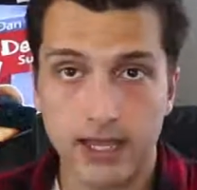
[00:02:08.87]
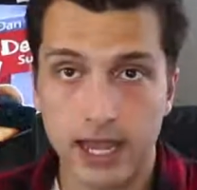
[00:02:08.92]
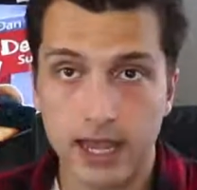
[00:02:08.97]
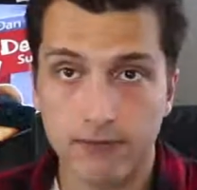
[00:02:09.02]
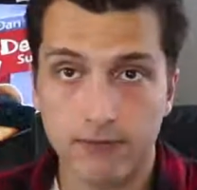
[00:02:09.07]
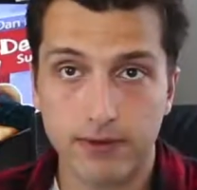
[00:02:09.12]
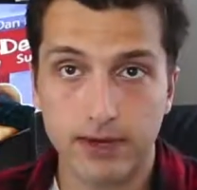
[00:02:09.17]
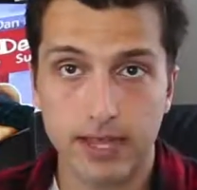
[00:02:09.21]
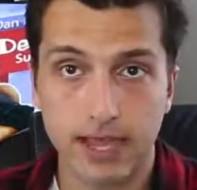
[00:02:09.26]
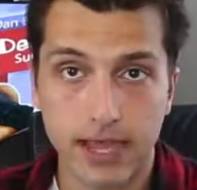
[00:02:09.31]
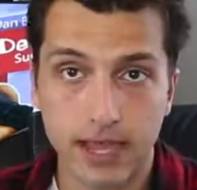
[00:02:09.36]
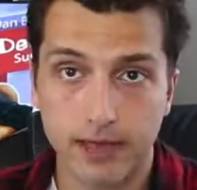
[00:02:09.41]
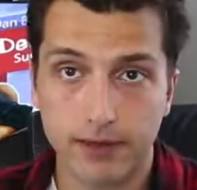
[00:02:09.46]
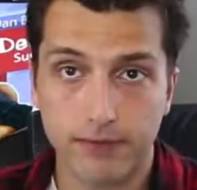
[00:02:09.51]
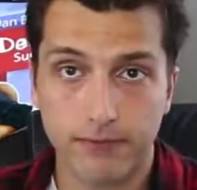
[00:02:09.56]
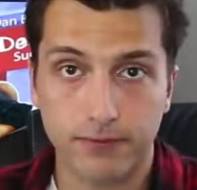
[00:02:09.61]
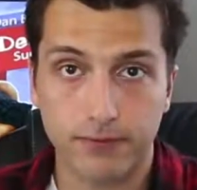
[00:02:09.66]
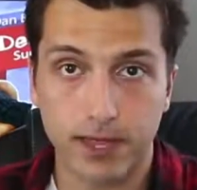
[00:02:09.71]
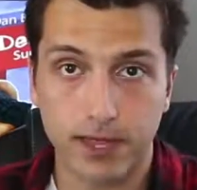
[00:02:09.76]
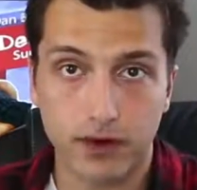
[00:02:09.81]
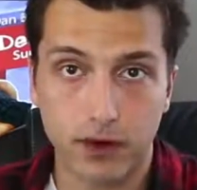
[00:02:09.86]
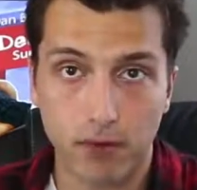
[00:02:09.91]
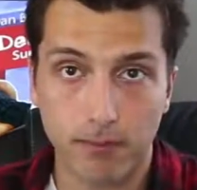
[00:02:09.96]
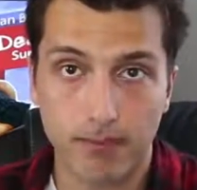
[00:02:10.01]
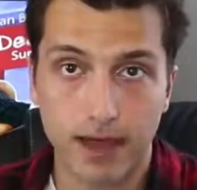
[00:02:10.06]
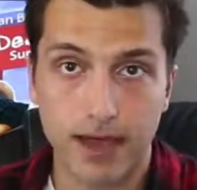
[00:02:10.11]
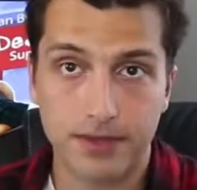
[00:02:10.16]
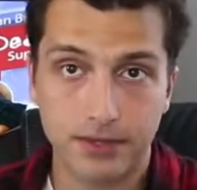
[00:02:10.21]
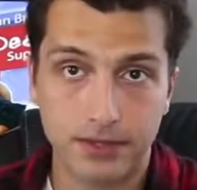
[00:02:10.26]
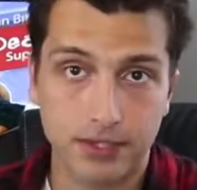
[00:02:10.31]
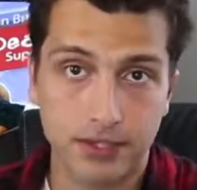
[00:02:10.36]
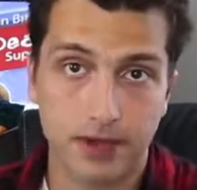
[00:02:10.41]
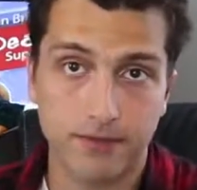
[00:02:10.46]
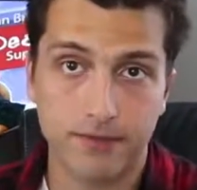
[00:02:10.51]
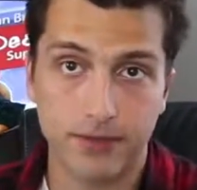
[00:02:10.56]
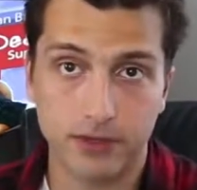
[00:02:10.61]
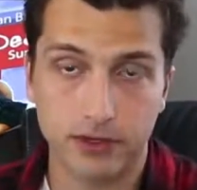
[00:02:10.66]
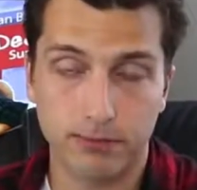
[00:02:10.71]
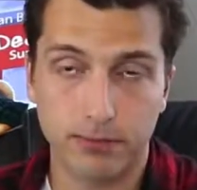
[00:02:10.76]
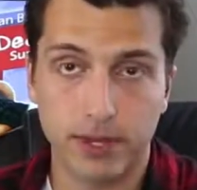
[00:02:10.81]
even if they don't buy the
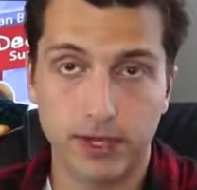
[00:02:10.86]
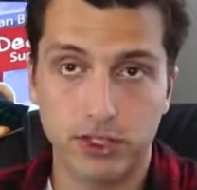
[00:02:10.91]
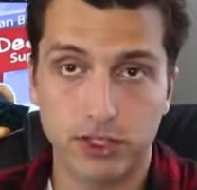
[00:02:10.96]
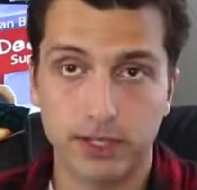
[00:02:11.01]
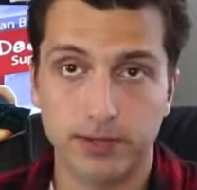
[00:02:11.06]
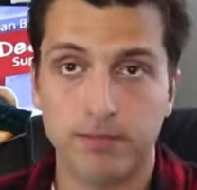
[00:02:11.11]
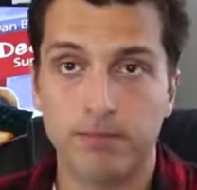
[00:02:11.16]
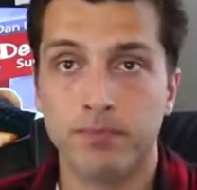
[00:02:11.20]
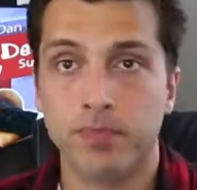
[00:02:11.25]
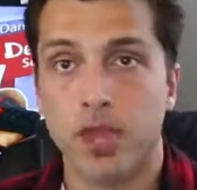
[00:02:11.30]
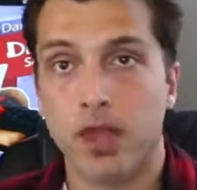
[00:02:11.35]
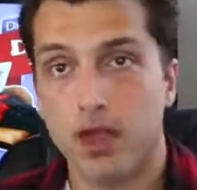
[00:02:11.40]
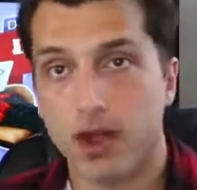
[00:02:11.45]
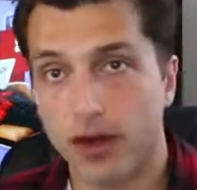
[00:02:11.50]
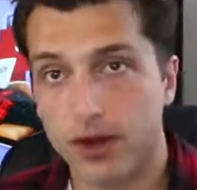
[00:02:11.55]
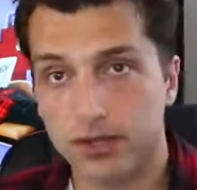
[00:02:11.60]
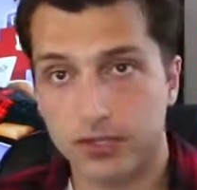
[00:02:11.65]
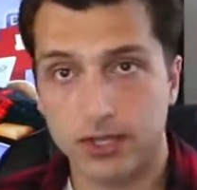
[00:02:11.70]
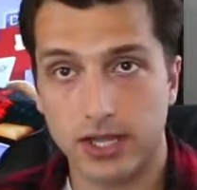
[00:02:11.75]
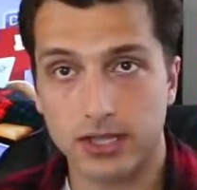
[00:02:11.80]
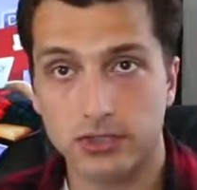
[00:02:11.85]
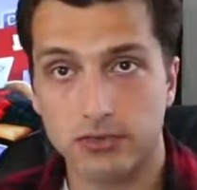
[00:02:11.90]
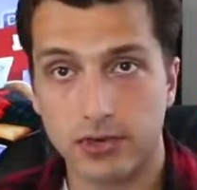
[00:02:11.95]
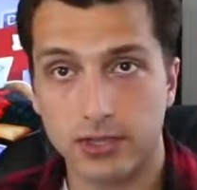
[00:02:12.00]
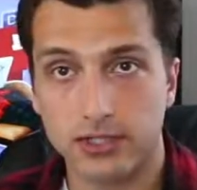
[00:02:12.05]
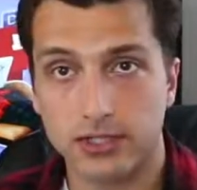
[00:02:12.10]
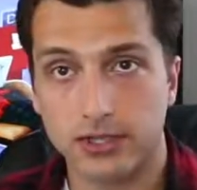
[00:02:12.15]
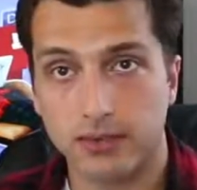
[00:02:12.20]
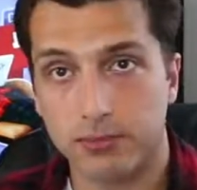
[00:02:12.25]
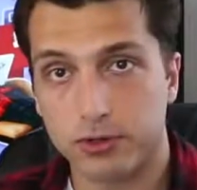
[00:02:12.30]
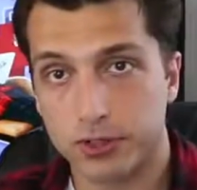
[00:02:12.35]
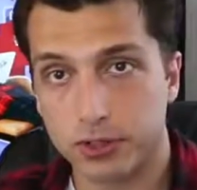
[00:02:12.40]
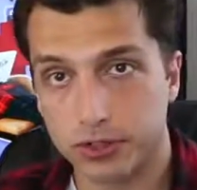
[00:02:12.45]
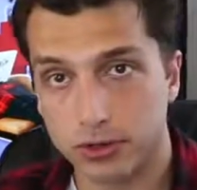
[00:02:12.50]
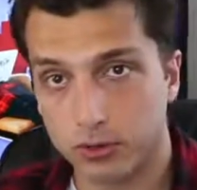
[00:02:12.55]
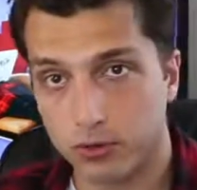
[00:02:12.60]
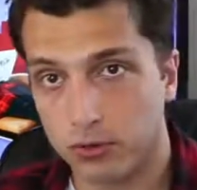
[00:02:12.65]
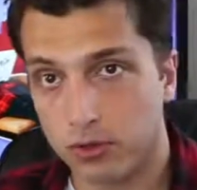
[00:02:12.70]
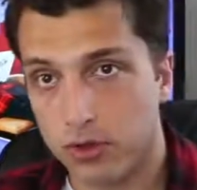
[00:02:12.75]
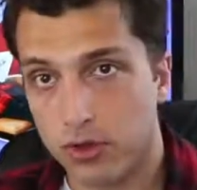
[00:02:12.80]
stuff that you're pitching. All right, so that's reason number
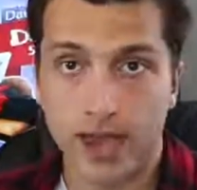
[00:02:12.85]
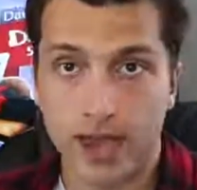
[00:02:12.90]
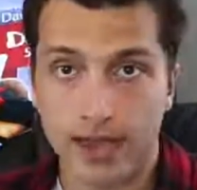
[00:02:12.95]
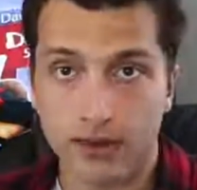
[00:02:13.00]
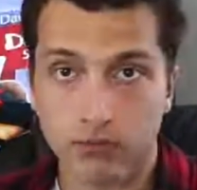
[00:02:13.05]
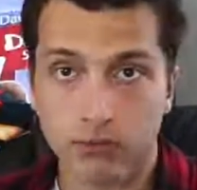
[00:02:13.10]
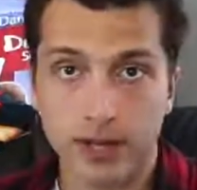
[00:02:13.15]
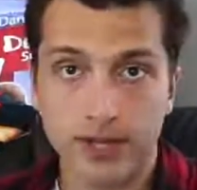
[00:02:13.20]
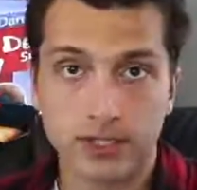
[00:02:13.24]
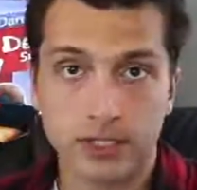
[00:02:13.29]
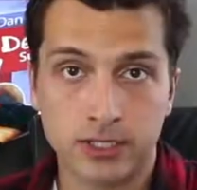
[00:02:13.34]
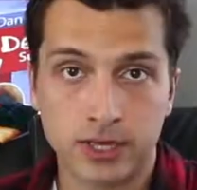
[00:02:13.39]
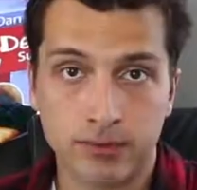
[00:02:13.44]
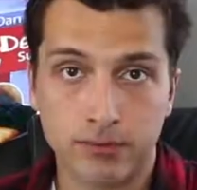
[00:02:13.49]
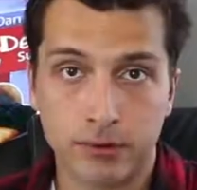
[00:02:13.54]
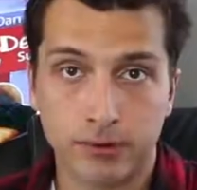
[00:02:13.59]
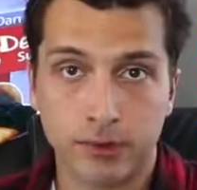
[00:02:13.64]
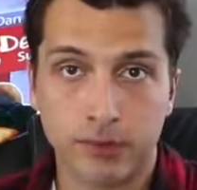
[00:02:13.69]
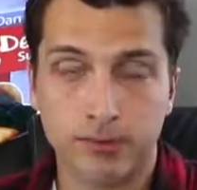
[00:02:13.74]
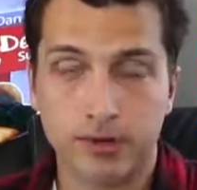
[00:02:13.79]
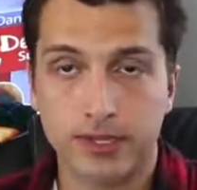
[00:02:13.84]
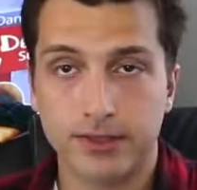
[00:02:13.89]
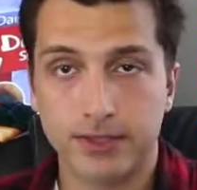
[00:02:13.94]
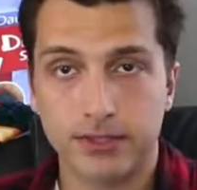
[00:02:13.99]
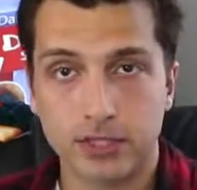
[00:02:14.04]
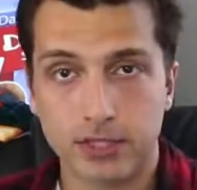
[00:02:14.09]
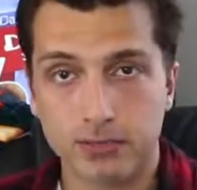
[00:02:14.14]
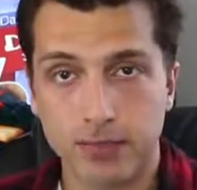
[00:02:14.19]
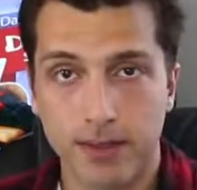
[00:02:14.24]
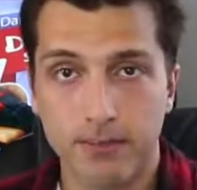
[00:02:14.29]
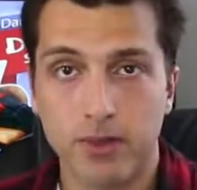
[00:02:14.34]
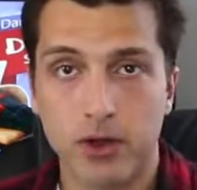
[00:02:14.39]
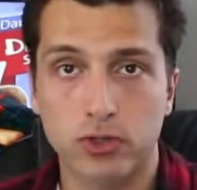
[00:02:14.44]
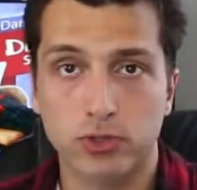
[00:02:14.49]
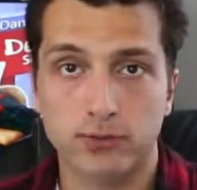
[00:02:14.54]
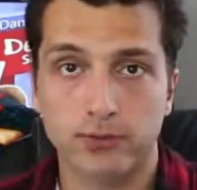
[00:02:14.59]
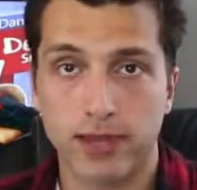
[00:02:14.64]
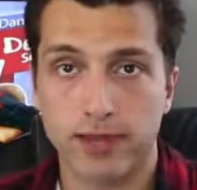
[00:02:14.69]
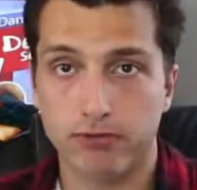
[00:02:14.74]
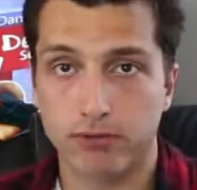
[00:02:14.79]
two. And reason number three, this is my
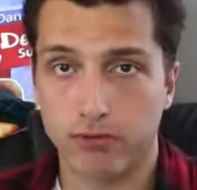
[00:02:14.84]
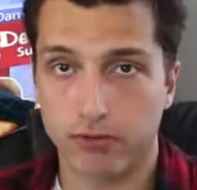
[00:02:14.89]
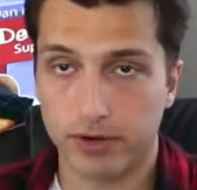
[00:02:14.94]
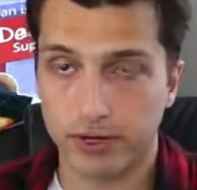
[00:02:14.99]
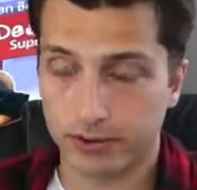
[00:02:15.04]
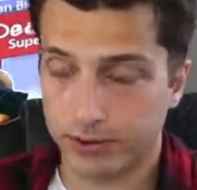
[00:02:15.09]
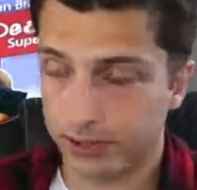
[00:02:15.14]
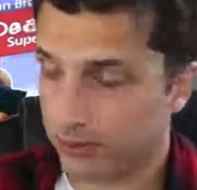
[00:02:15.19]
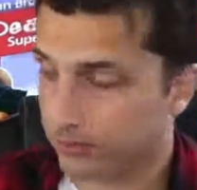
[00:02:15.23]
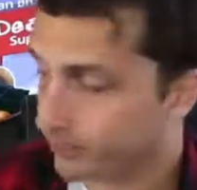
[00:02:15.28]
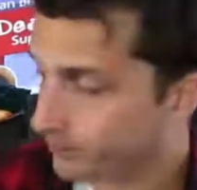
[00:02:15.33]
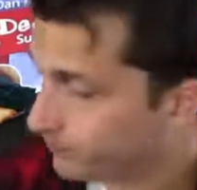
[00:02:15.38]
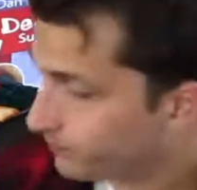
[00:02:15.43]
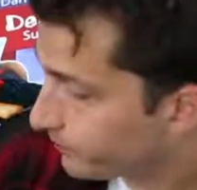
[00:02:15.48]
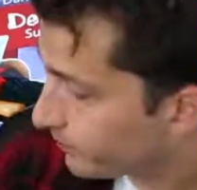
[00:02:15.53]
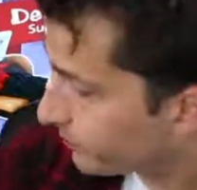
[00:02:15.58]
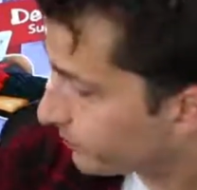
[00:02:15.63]
most favorite reason,